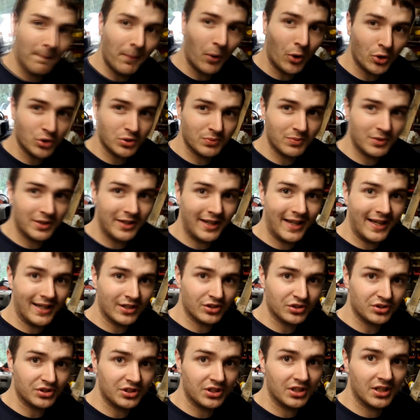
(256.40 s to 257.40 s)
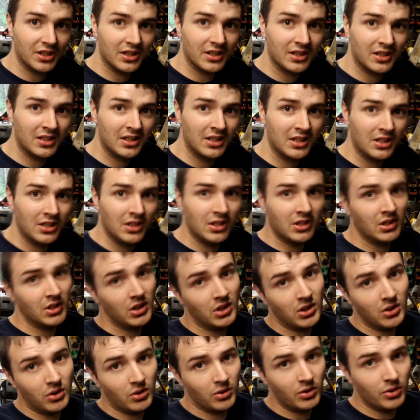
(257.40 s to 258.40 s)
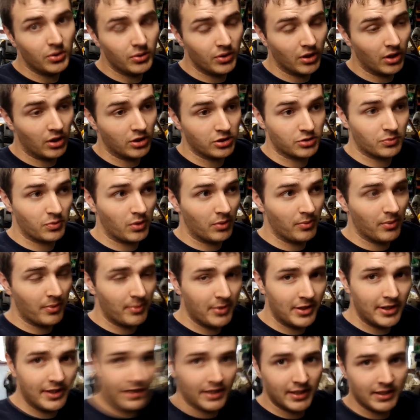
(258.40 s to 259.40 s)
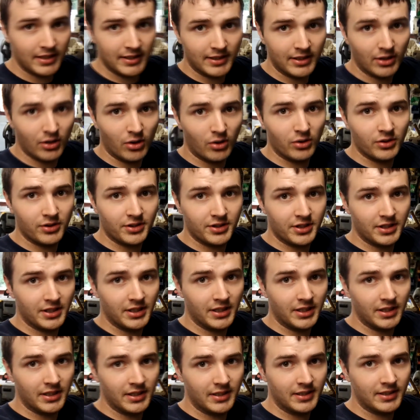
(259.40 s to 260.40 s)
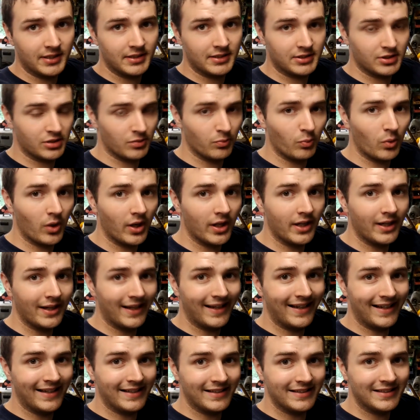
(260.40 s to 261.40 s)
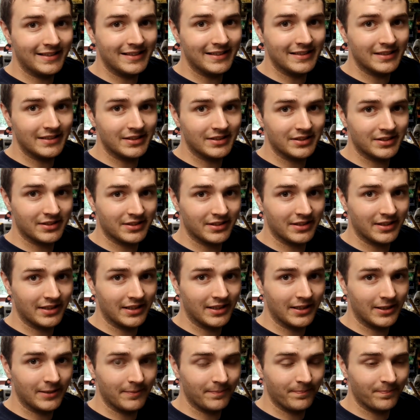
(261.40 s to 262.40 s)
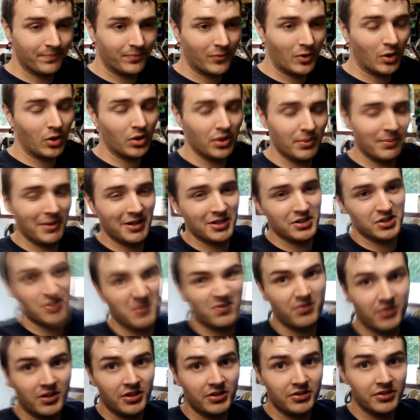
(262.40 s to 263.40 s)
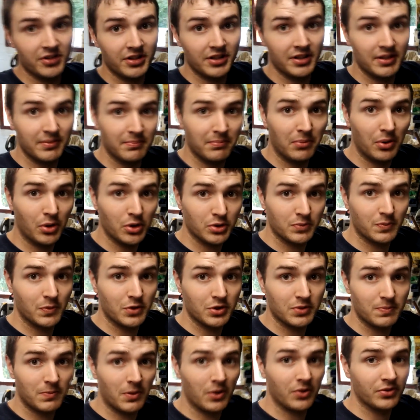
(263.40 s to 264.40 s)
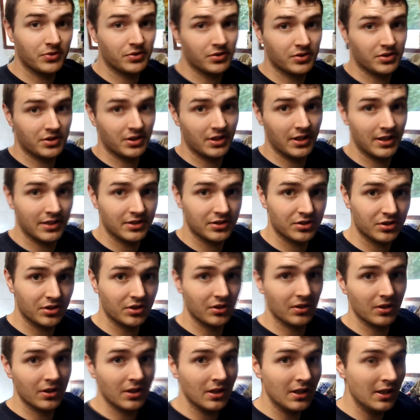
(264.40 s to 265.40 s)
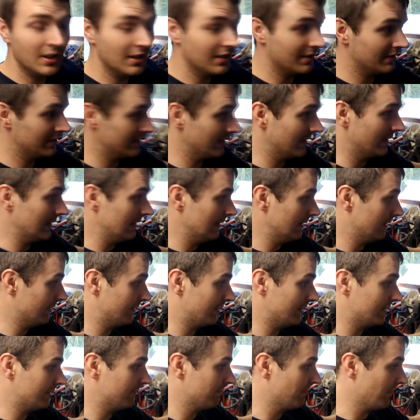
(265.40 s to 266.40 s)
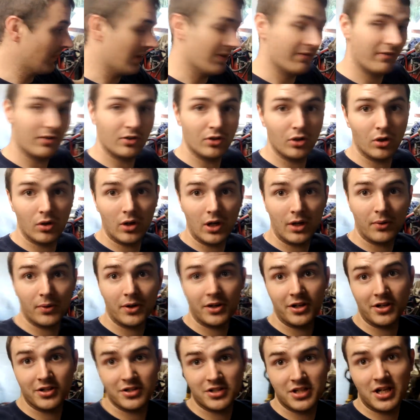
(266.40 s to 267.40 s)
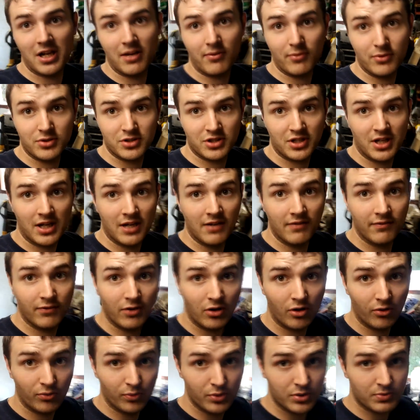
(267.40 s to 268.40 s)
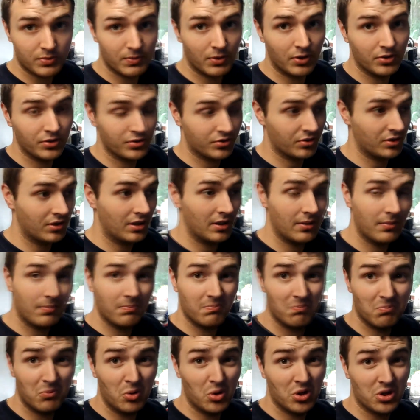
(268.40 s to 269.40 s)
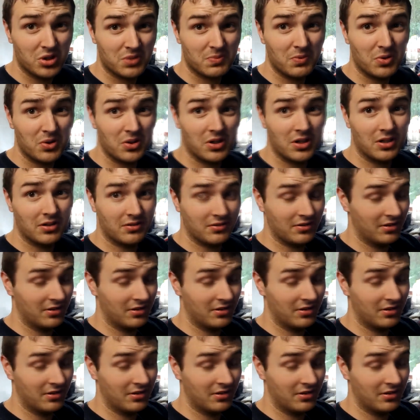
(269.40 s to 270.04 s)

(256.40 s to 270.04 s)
Possibly next year, who knows, we'll maybe get on to some wide 18s. All depends on funding and possible sponsors and that. So yeah, I mean, if you know anyone or yourself wants to get involved with sponsoring a motorsport,